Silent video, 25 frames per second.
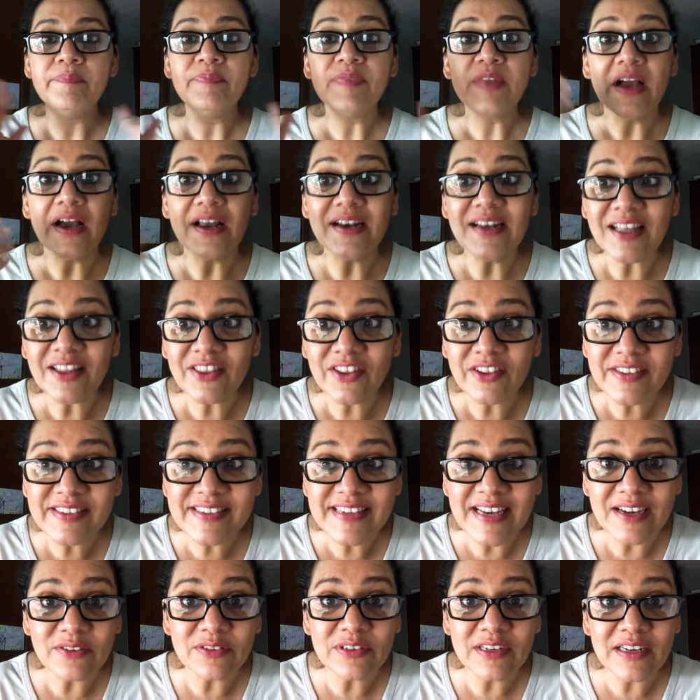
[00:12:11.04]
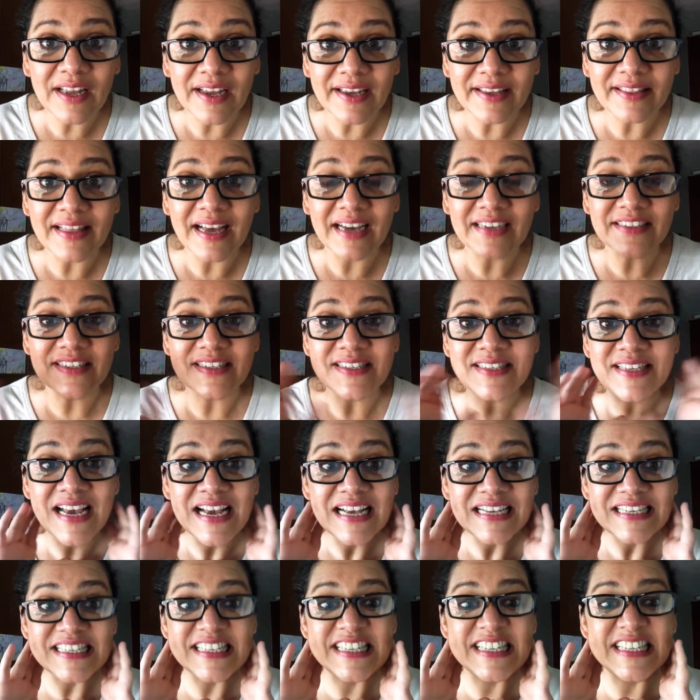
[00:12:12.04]
Another sound like that is
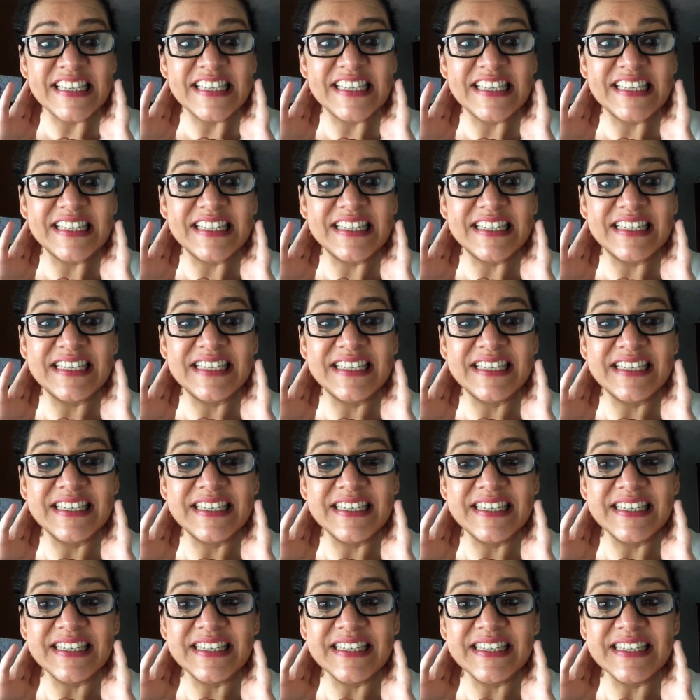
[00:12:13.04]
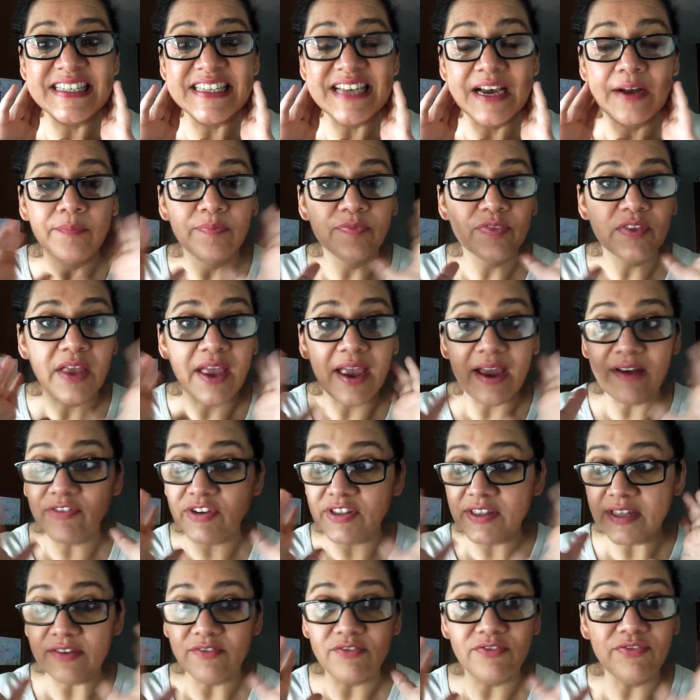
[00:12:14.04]
zzz.
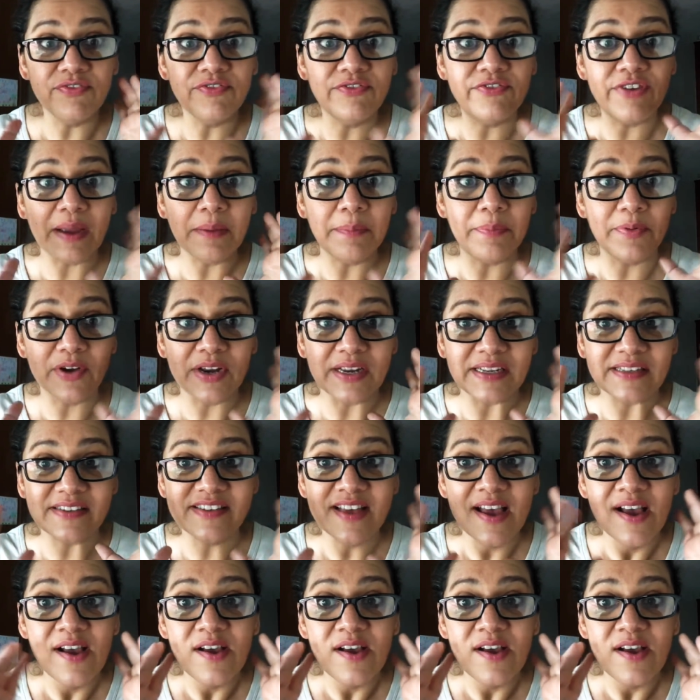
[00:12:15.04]
Everything vibrates.